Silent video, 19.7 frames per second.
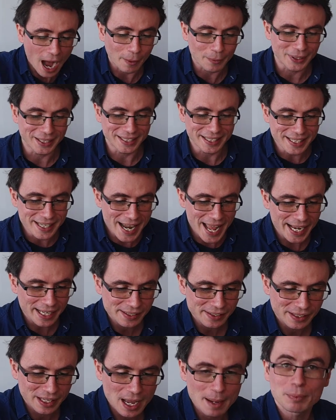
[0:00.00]
Our
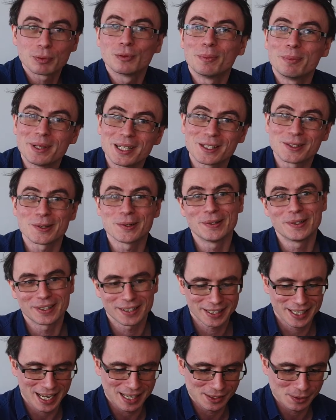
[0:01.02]
next step will be to
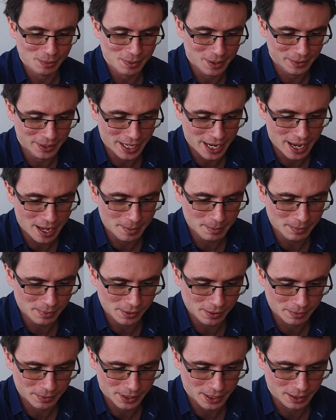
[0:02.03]
cancel out the m,
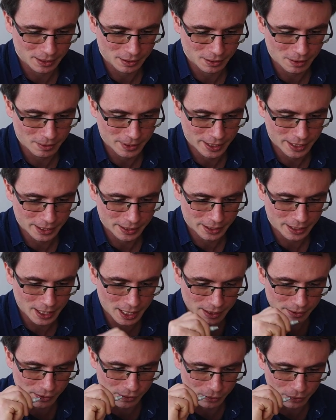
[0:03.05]
so we can go ahead and
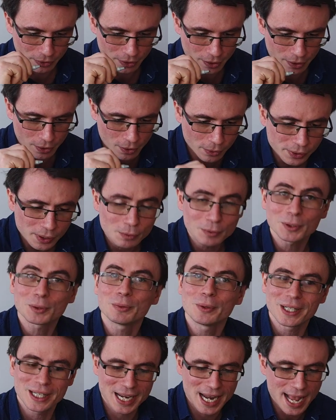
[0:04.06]
cancel those, and
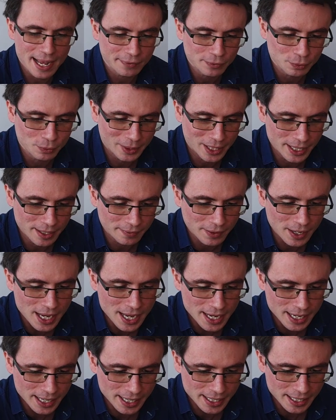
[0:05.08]
what we're left with
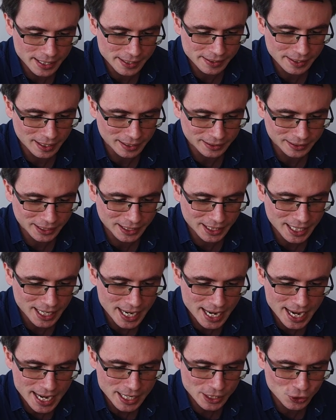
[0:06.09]
is that
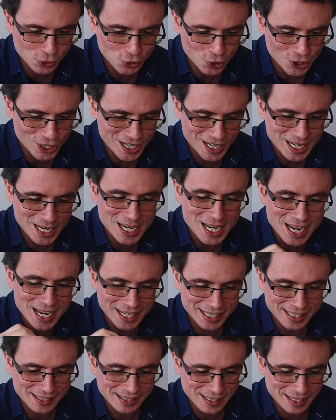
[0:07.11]
kg
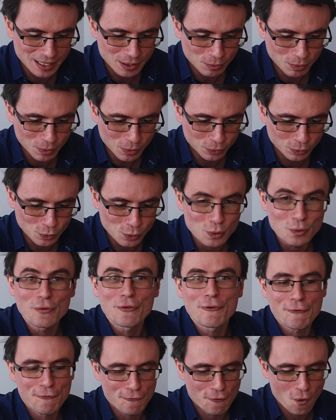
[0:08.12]
is equal to
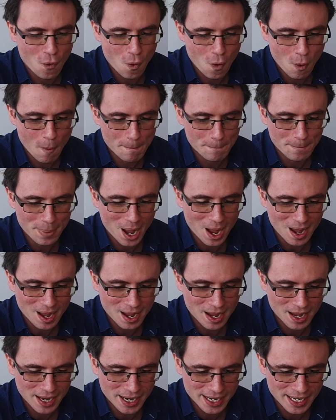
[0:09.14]
four
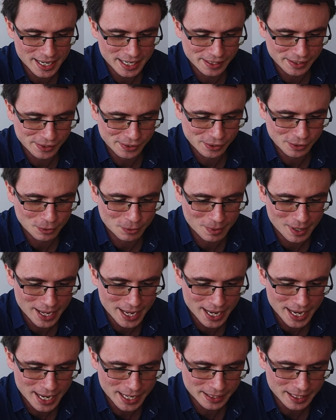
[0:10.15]
pi
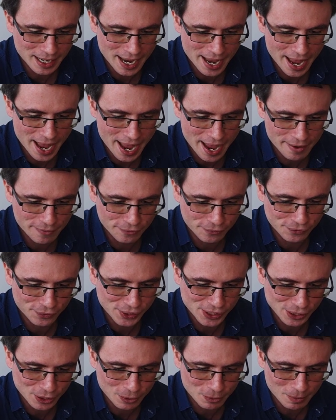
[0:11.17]
squared f
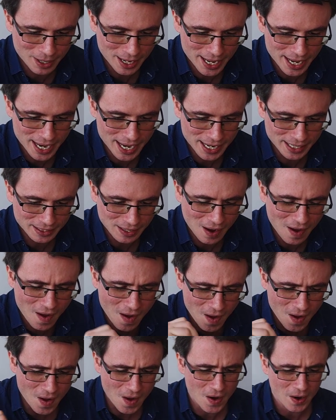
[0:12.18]
squared
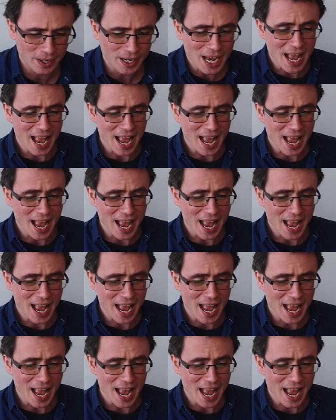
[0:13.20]
r,